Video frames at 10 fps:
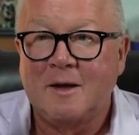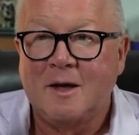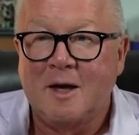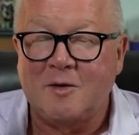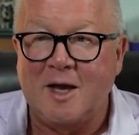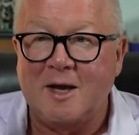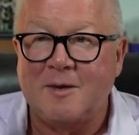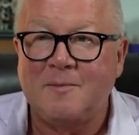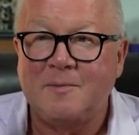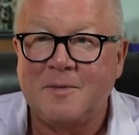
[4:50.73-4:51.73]
Okay.
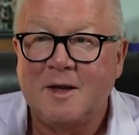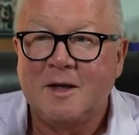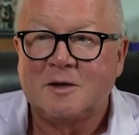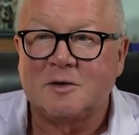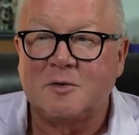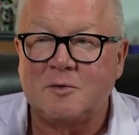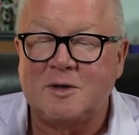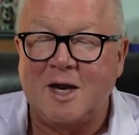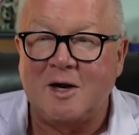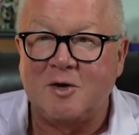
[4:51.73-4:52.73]
So
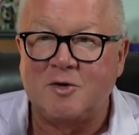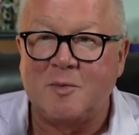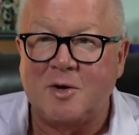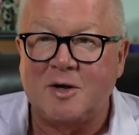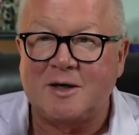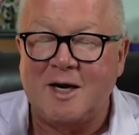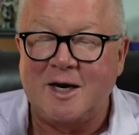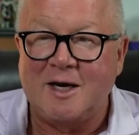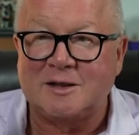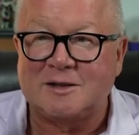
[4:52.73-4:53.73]
download the book,
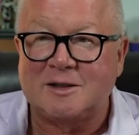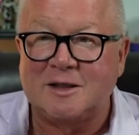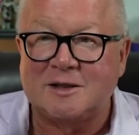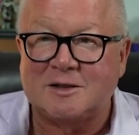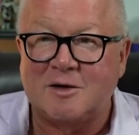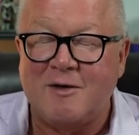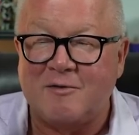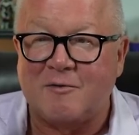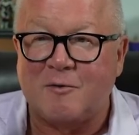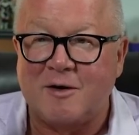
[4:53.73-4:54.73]
99 cents. You'll have it
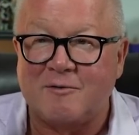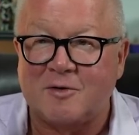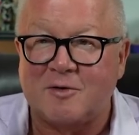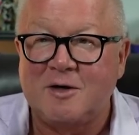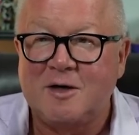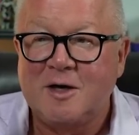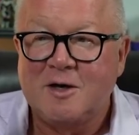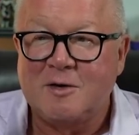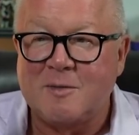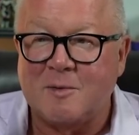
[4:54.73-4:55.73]
forever. You
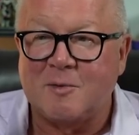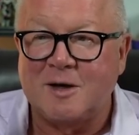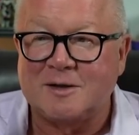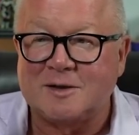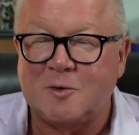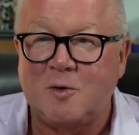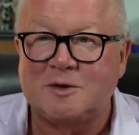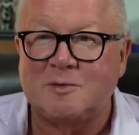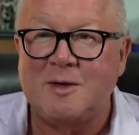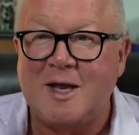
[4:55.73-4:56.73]
can memorize it. Quiz
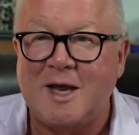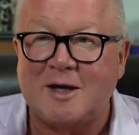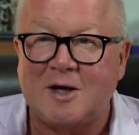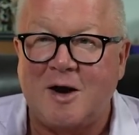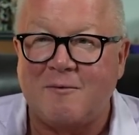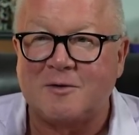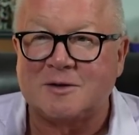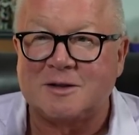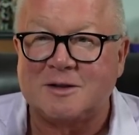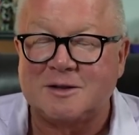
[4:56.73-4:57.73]
me at
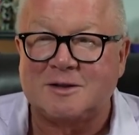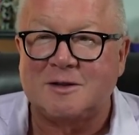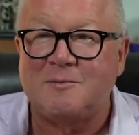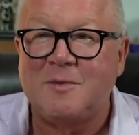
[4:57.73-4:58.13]
conferences and